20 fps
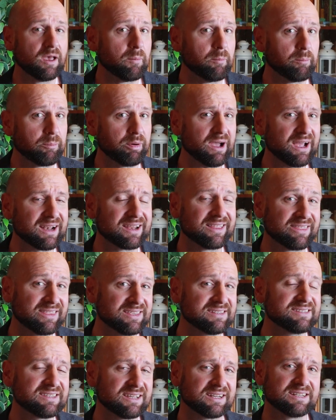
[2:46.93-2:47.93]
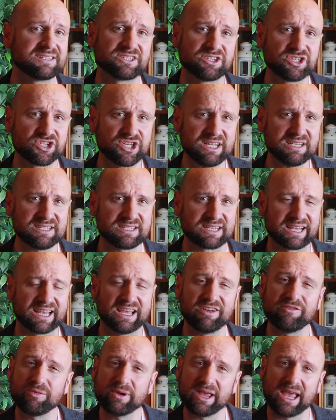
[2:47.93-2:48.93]
But this study is suggesting
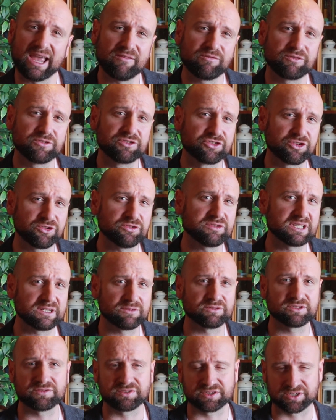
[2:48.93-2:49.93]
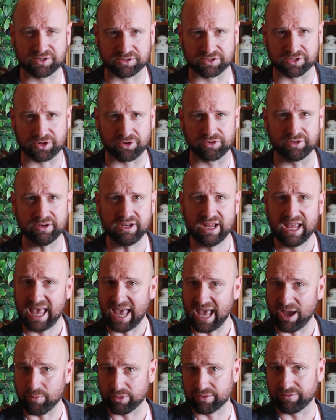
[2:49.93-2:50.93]
if we have reduced levels of serotonin
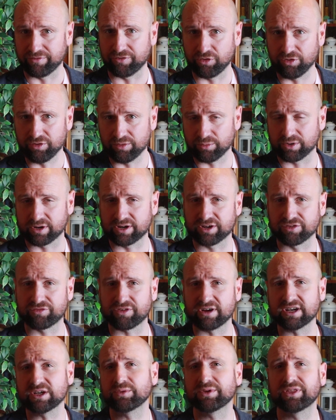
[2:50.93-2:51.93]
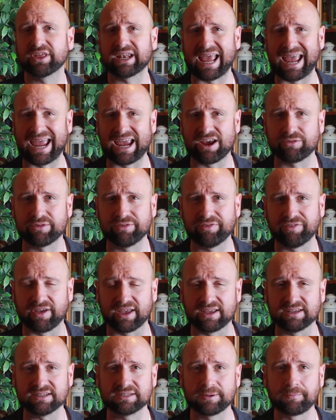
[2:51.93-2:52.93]
and we're confronted with an angry
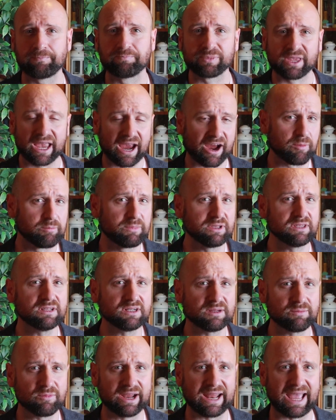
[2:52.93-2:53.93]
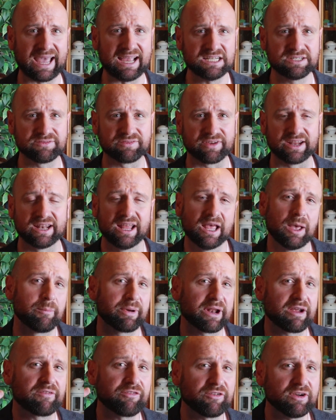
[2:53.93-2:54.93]
face, our amygdala might activate,
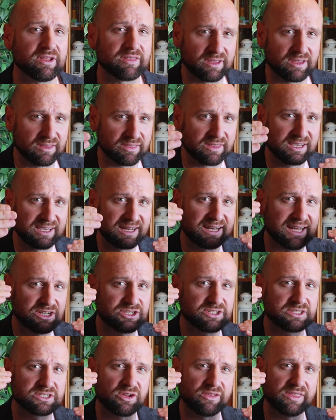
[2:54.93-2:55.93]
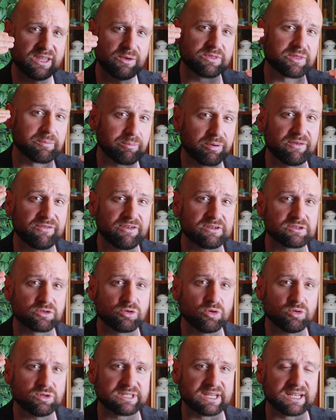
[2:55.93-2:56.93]
but the connection is not there with the prefrontal
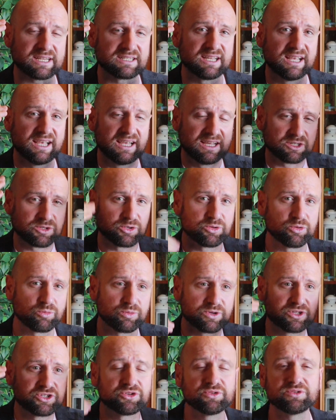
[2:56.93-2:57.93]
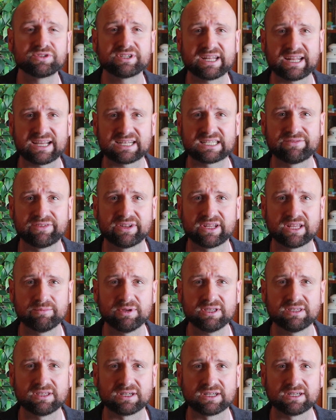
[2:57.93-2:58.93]
cortex to reduce that activity in
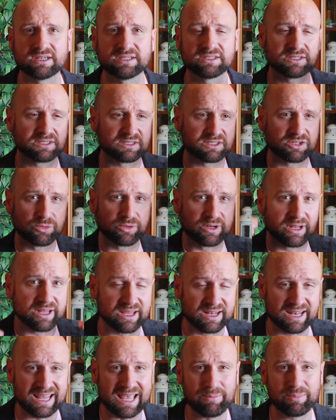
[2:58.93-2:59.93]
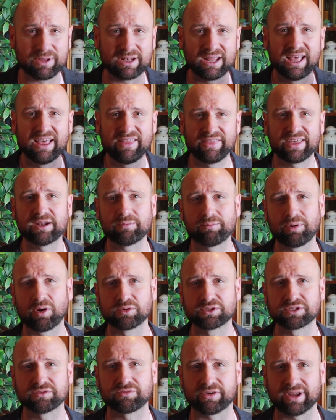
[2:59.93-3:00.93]
the amygdala to inhibit that
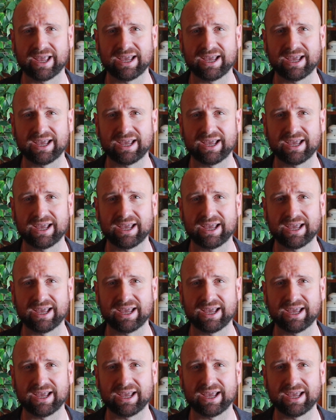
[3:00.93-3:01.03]
impulsive